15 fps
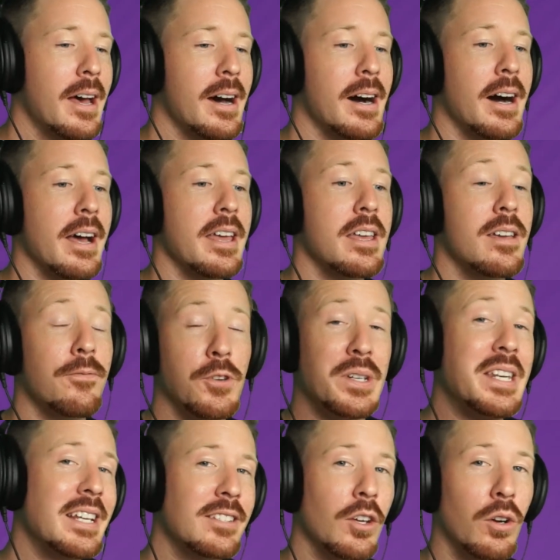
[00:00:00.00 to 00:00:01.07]
If you
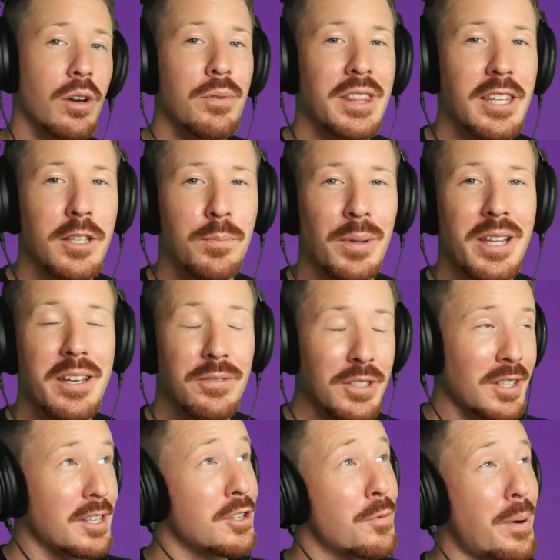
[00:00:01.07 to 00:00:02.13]
disagree with these
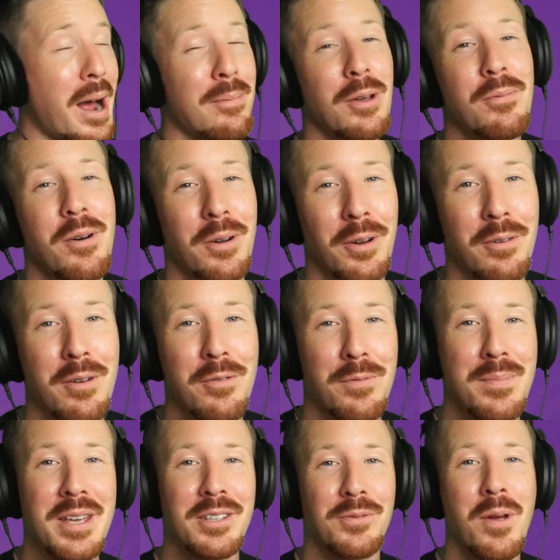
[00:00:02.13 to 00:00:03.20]
beliefs, you probably won't agree
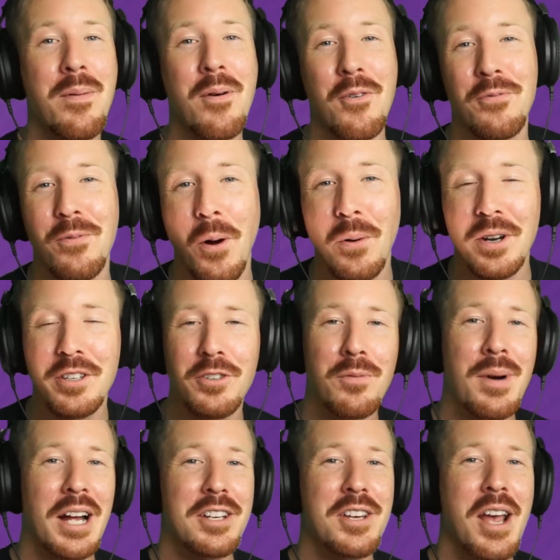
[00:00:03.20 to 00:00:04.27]
with me as we move forward too
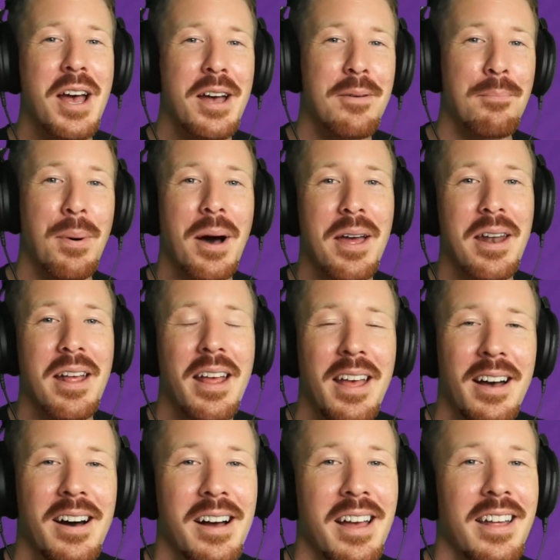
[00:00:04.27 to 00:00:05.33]
much, but
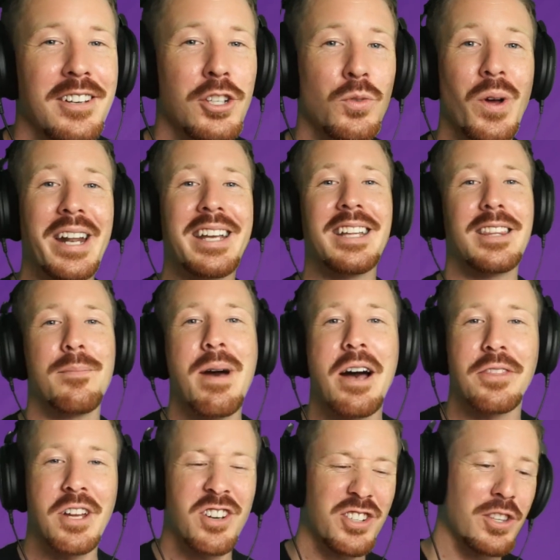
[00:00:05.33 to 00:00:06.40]
just want to get them
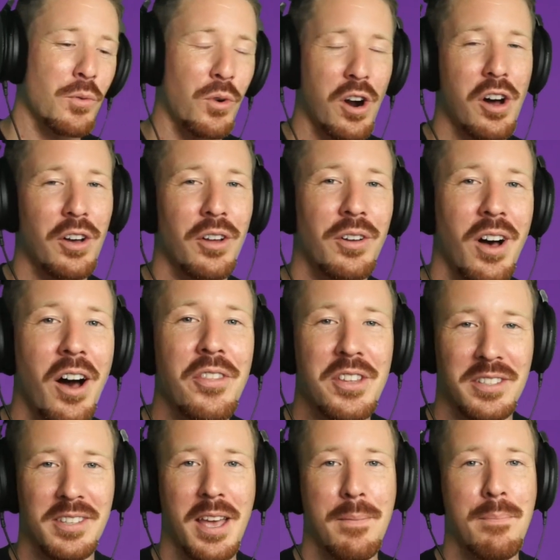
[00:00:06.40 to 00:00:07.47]
out there so that we're all on the
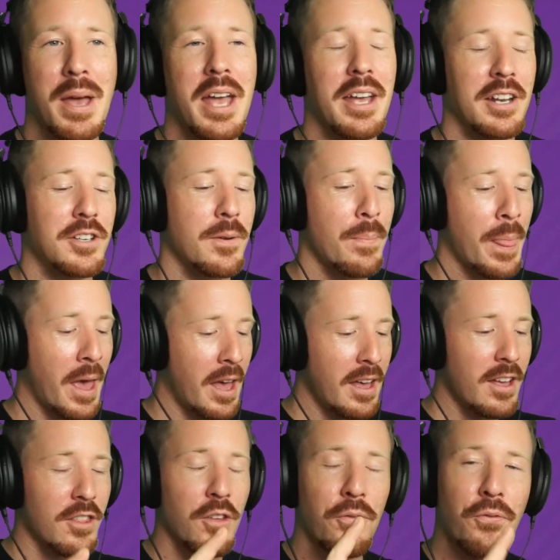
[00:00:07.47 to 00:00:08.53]
same page.
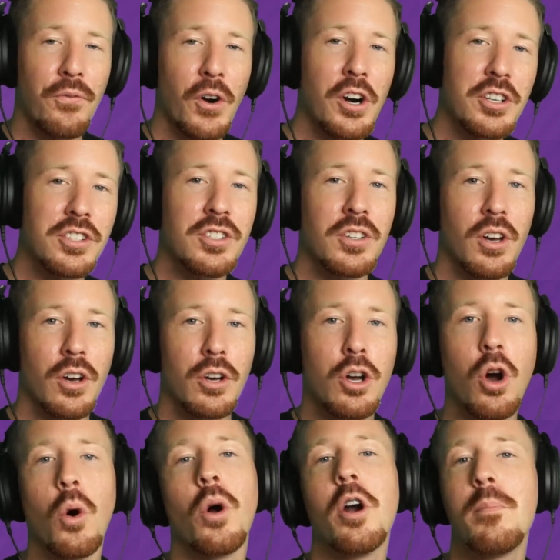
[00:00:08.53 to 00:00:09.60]
The first
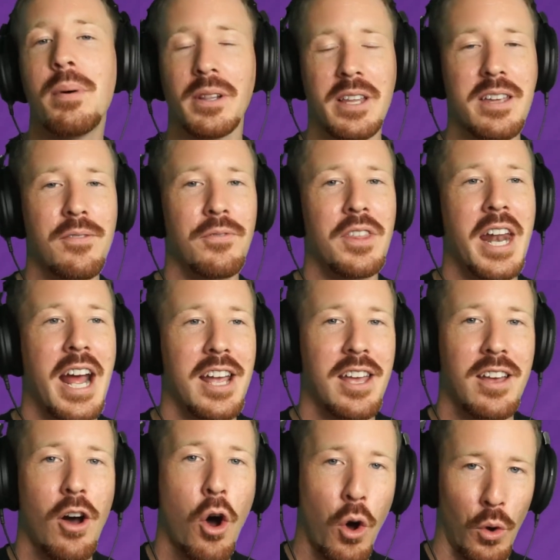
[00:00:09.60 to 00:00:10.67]
core belief that
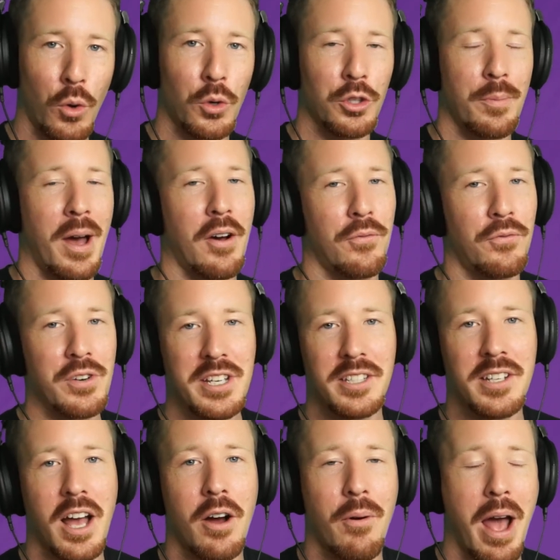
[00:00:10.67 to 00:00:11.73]
I hold about
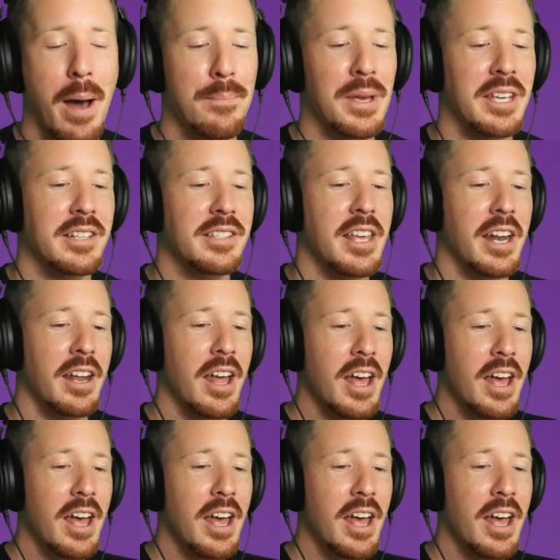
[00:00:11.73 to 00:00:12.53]
freestyle rapping is that